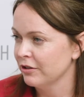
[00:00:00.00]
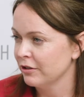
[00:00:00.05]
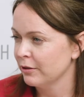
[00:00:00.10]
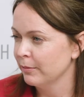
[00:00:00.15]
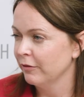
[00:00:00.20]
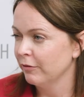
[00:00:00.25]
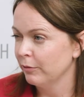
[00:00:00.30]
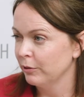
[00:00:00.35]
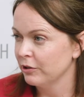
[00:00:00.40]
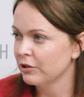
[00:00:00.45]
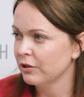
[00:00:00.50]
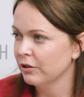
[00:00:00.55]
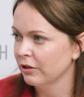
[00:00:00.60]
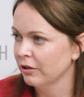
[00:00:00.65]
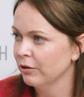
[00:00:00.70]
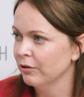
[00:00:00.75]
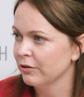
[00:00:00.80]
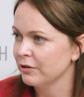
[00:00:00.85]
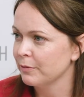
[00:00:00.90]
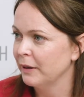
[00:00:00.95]
some of which can
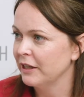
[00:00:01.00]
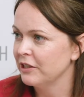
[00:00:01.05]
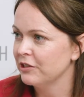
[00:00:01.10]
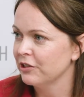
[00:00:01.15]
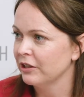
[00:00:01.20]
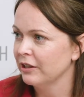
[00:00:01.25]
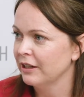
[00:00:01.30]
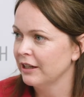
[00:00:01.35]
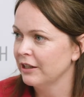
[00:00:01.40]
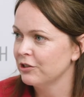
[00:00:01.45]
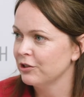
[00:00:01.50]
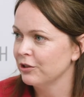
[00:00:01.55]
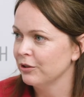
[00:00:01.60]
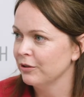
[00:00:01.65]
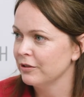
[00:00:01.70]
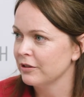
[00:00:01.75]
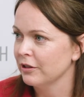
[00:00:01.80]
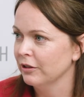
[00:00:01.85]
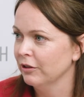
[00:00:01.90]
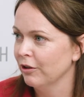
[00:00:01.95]
cause major
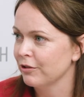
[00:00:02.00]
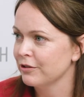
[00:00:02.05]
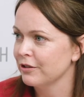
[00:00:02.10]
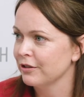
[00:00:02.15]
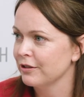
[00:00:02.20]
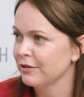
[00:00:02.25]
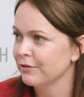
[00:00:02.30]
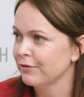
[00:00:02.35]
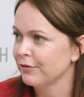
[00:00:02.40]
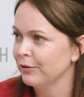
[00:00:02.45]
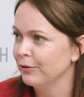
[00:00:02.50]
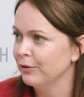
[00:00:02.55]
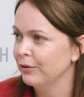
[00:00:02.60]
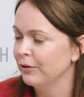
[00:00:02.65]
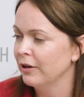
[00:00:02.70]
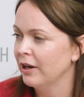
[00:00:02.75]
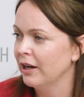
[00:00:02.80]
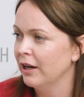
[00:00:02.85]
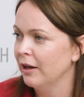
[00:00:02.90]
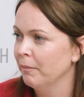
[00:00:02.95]
issues and losses
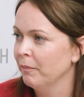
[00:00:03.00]
for